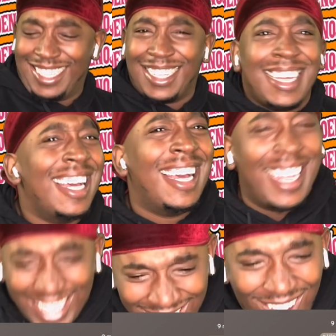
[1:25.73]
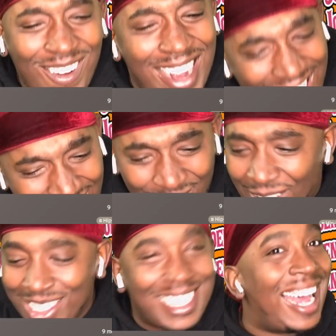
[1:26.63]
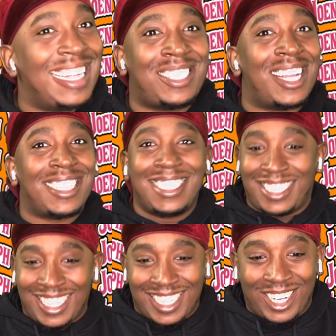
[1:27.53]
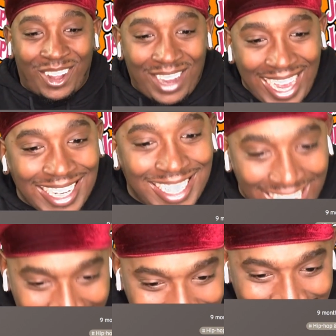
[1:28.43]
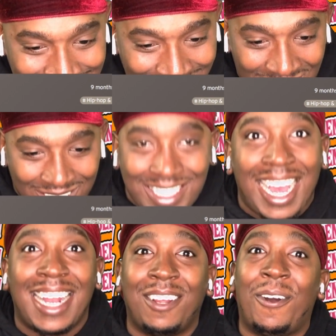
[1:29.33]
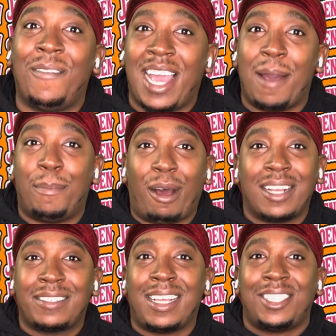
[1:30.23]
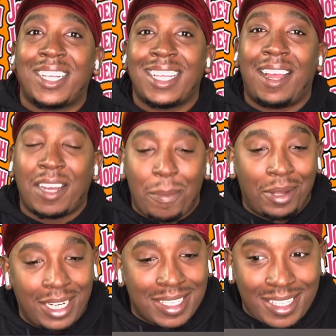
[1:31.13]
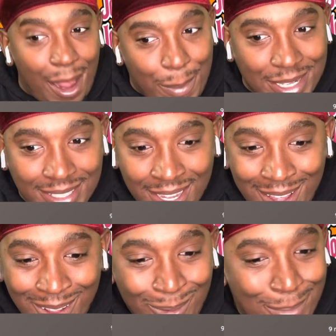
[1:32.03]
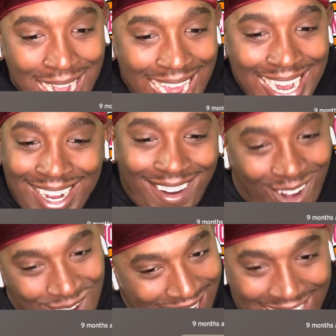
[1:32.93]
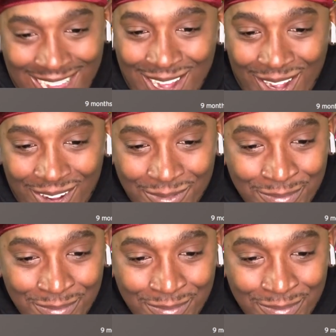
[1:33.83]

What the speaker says: Hold up, I was not expecting this shit to go like this. You know what I'm saying? I knew we had bars because I checked out a couple of the snippets. But I, hold up.